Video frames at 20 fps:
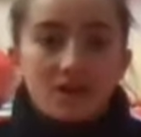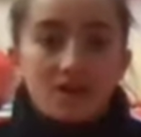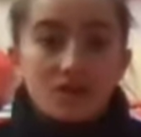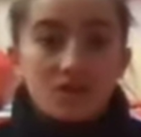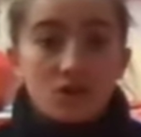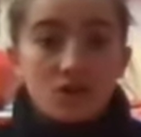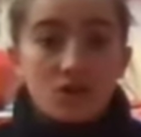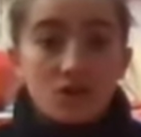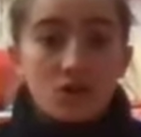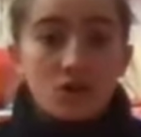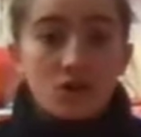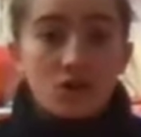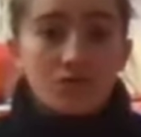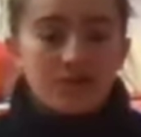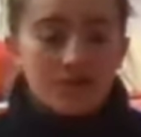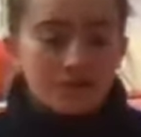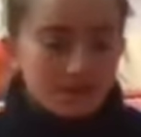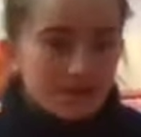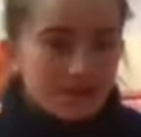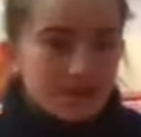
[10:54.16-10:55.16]
2,
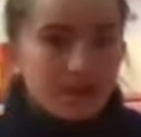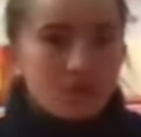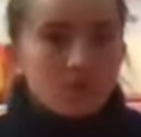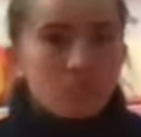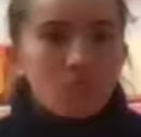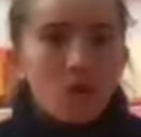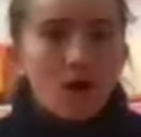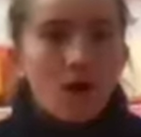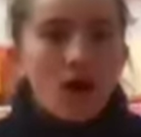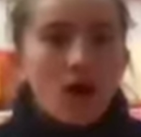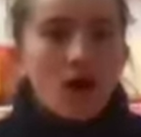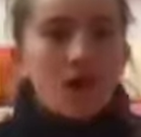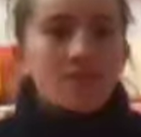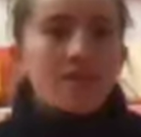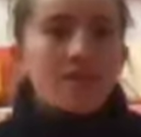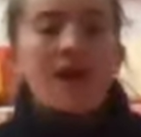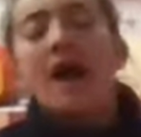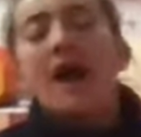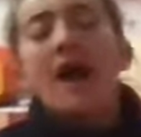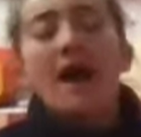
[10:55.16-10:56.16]

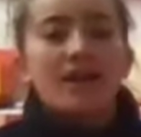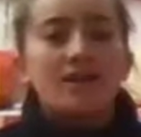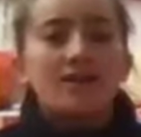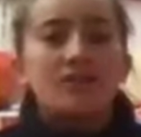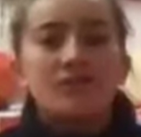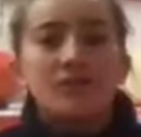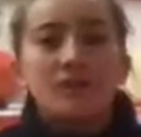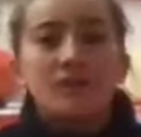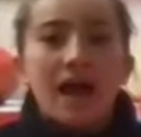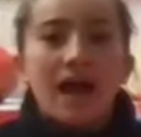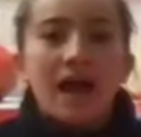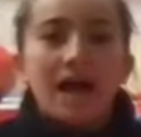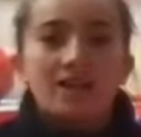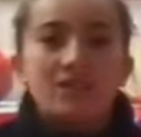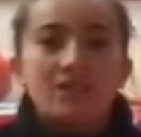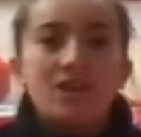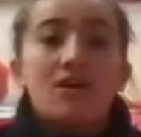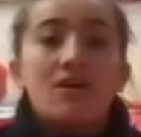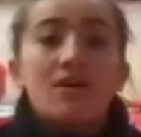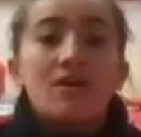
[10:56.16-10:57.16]
1, and
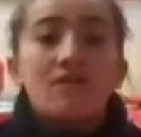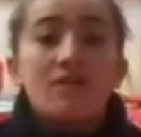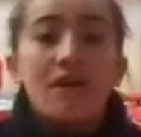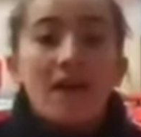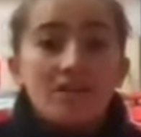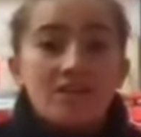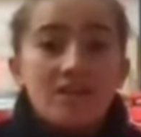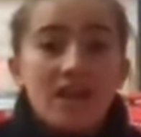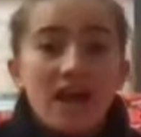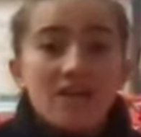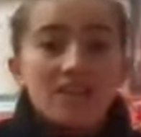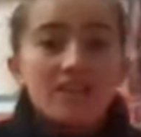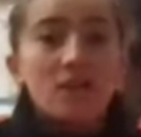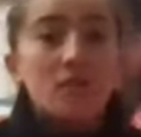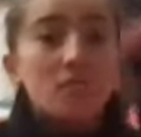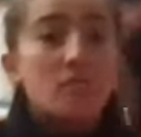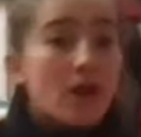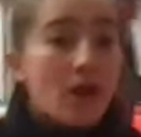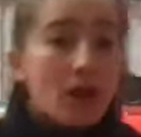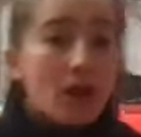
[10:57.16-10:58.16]
relax.
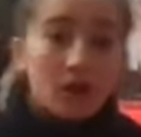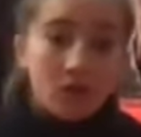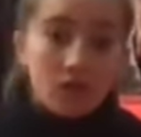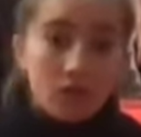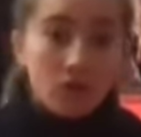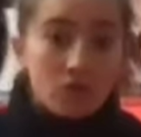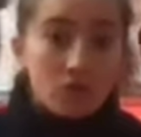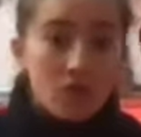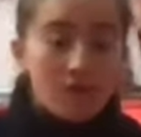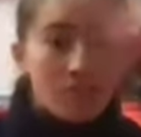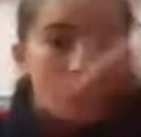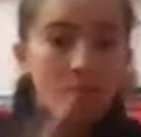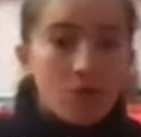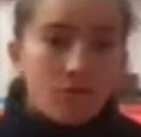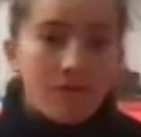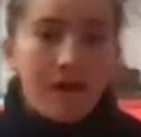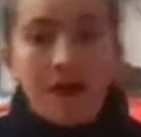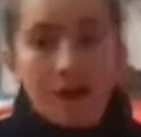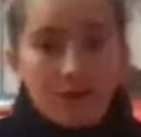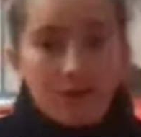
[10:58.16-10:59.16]
Fantastic. We are going to do one more
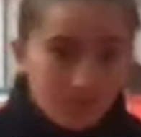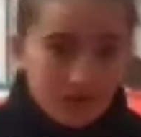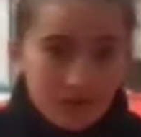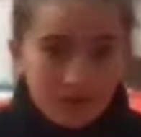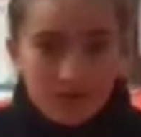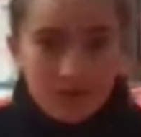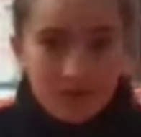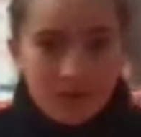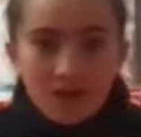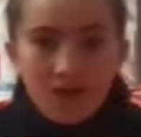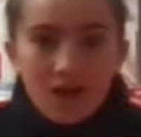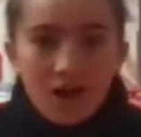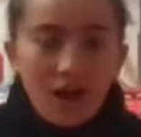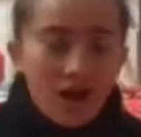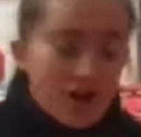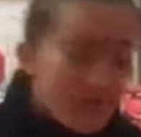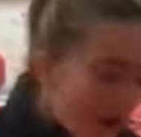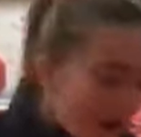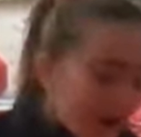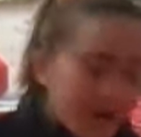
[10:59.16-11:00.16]
round.
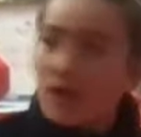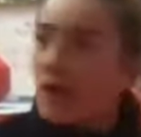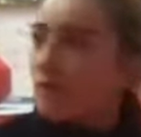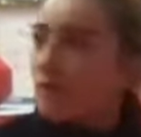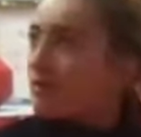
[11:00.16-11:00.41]
I reckon I've